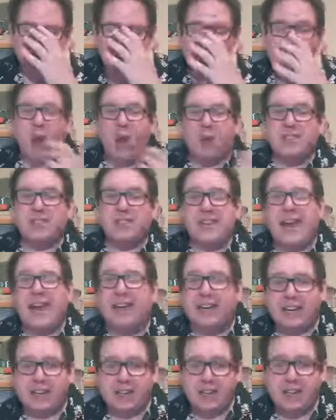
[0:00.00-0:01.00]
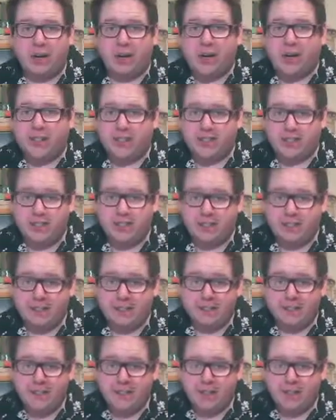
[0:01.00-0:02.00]
On Saturday's show that I just
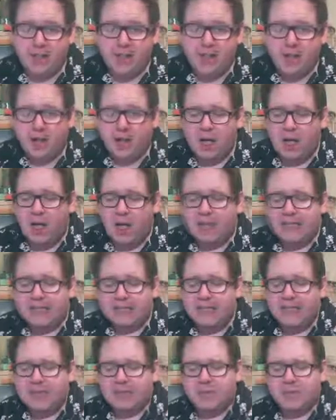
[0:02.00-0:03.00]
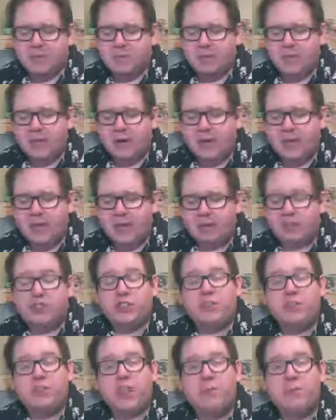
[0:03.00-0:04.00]
did, ended up doing a
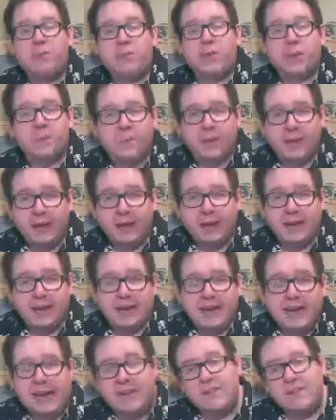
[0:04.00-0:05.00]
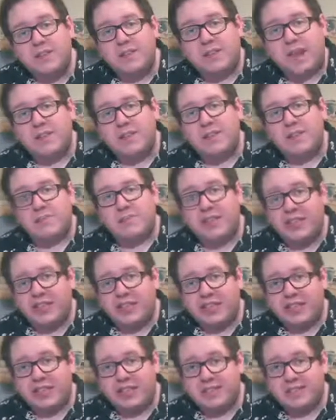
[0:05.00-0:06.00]
tub thumping in the style of the Bee
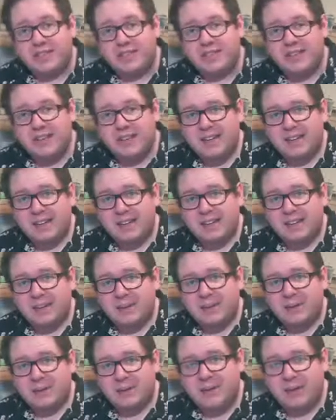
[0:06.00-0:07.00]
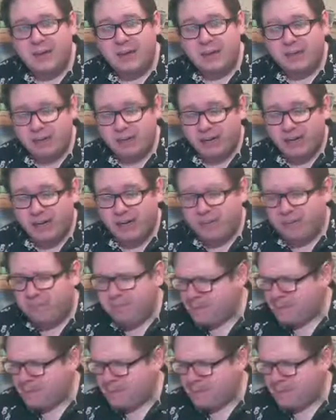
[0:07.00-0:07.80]
Gees. It was brilliant.